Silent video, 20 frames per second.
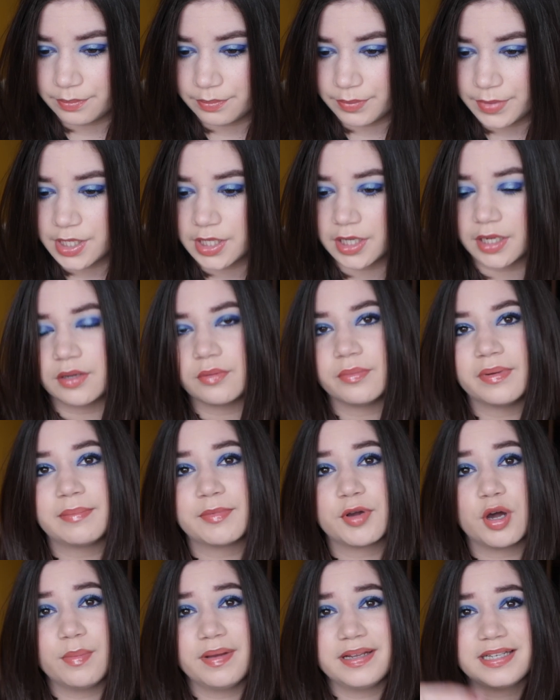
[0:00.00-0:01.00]
you know,
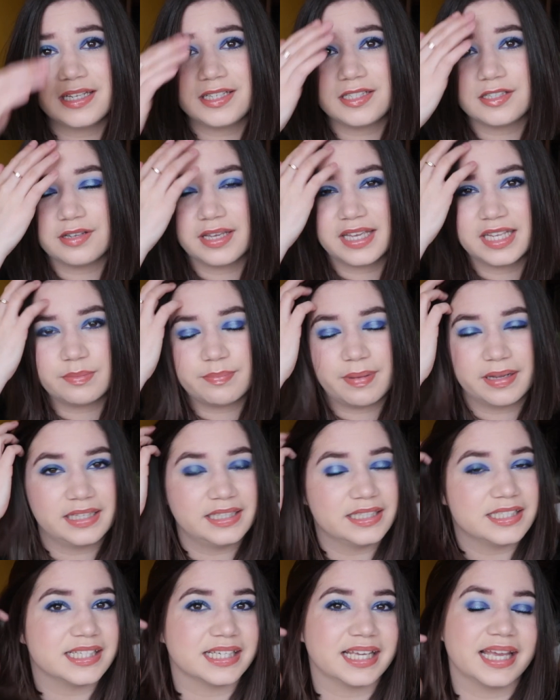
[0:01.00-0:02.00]
I'm committed to hit pen in
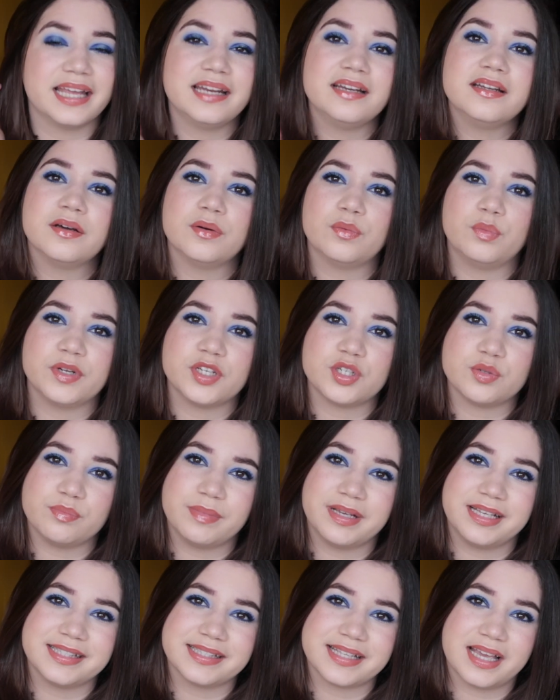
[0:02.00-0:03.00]
this again, which
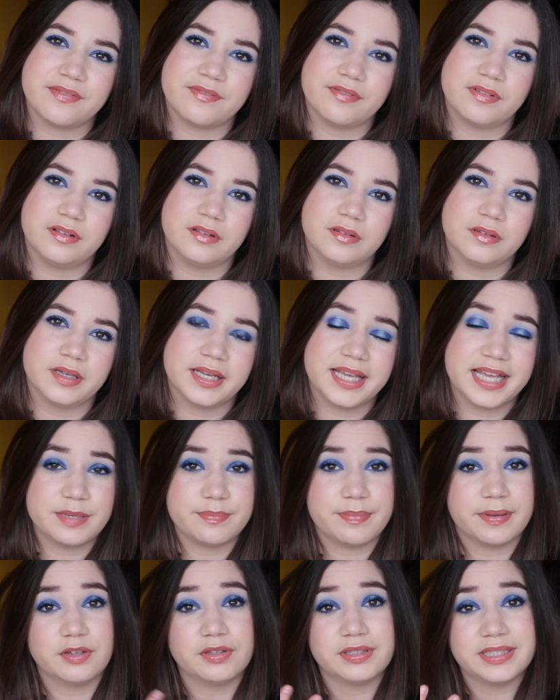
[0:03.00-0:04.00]
means I will
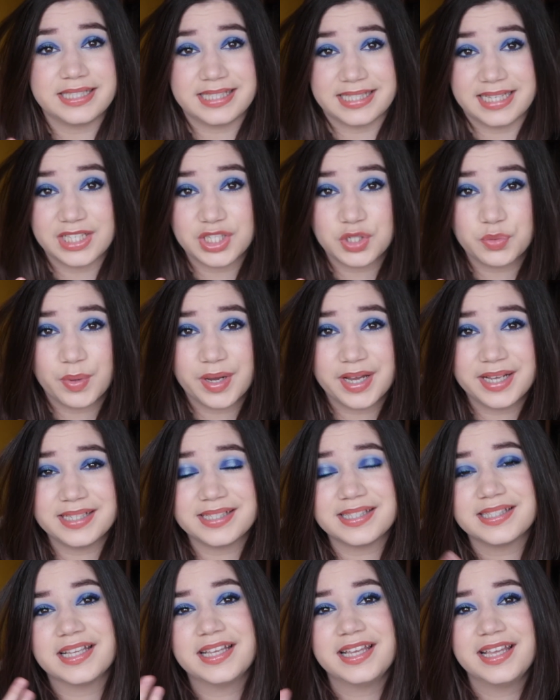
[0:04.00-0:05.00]
hit pen on this then
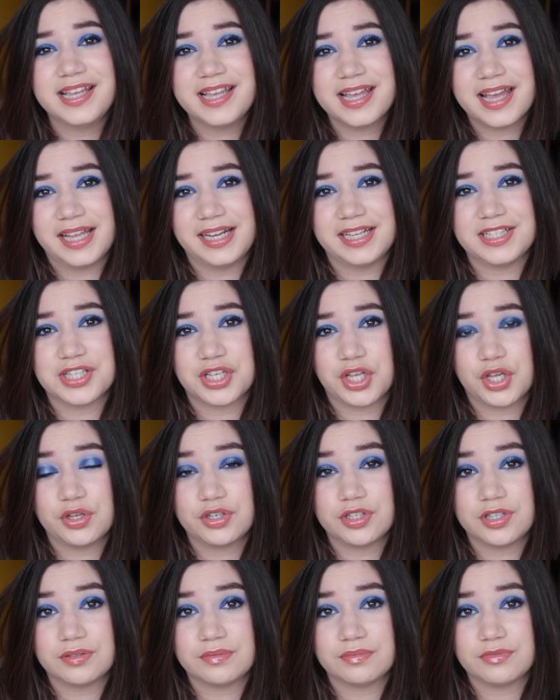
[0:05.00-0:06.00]
twice, and it's a
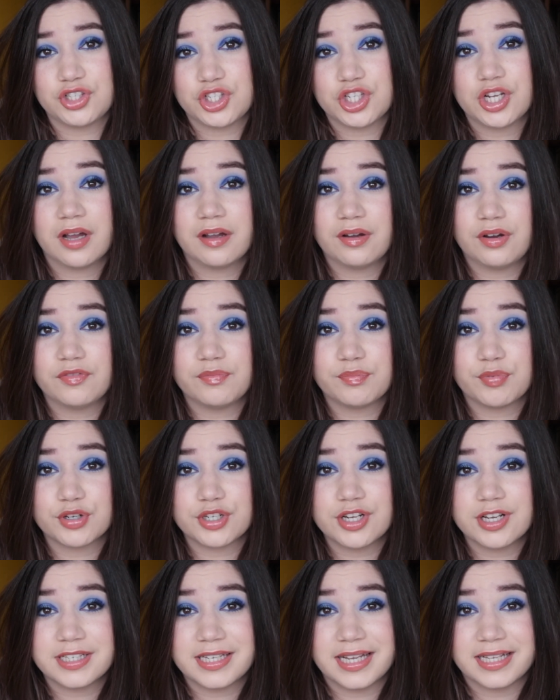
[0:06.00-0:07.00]
good chunk of
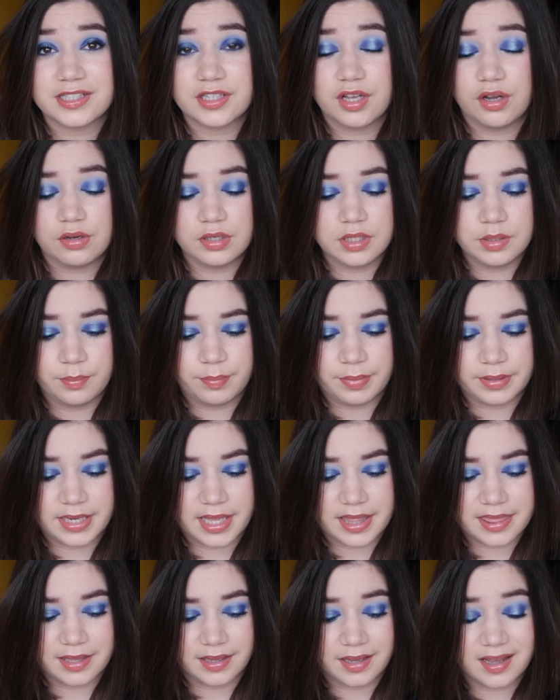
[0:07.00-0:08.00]
product that's gone, but I
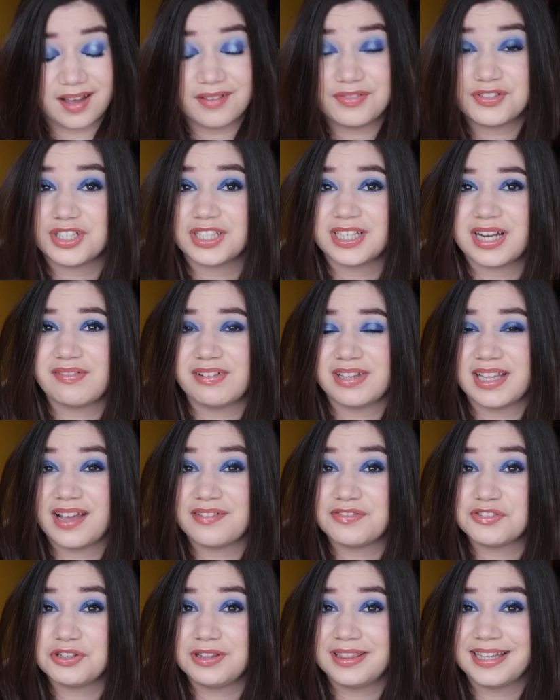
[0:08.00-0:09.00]
think after that I will
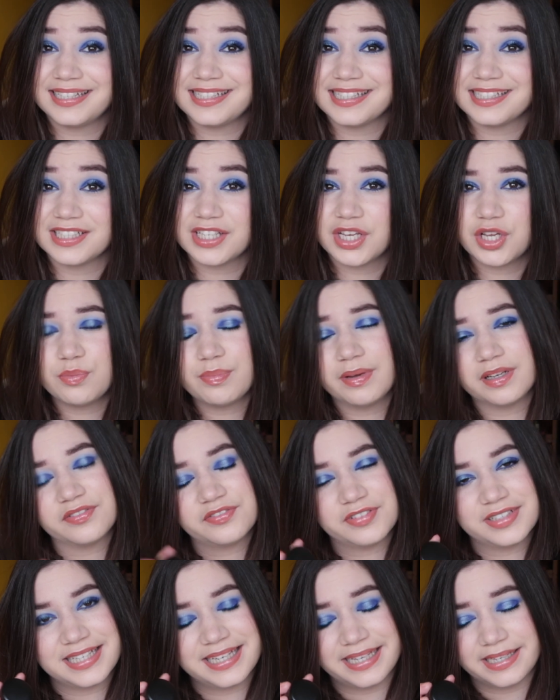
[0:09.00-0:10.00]
have to let it go. But
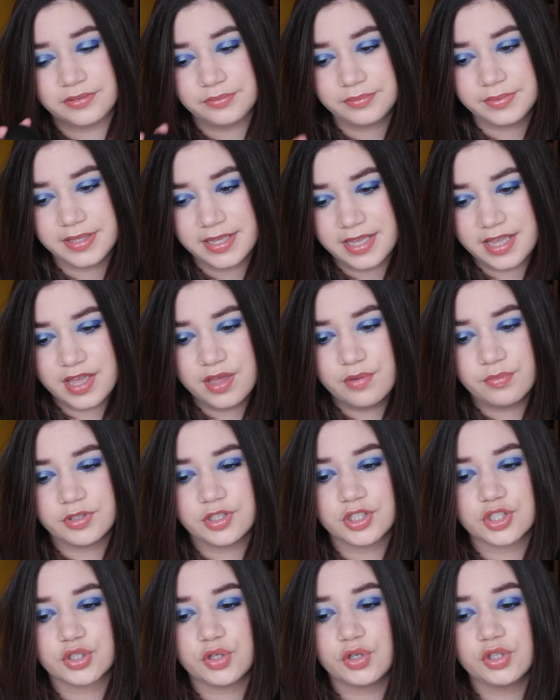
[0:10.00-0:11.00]
for now, we're
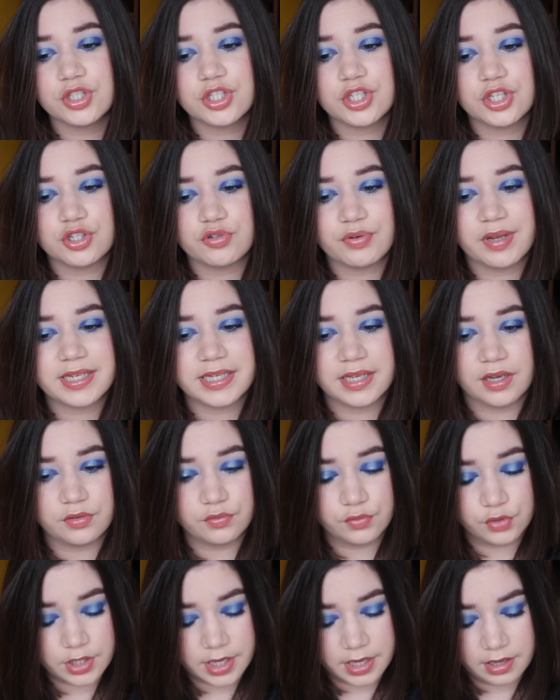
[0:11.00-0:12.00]
just concentrating
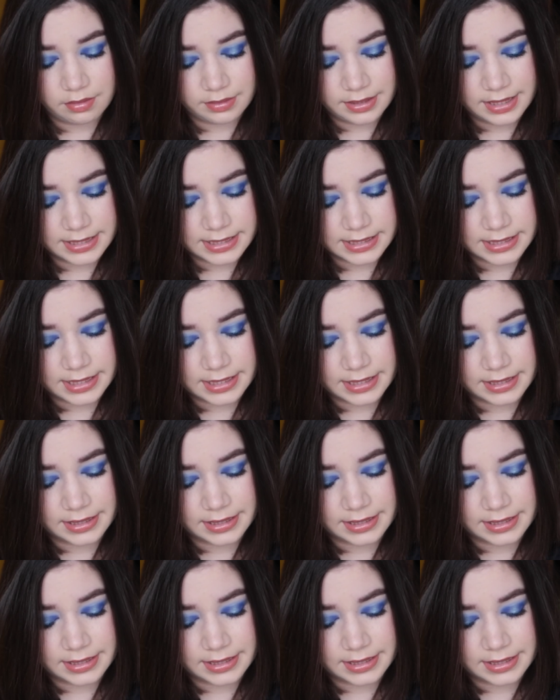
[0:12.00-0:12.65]
on working on it.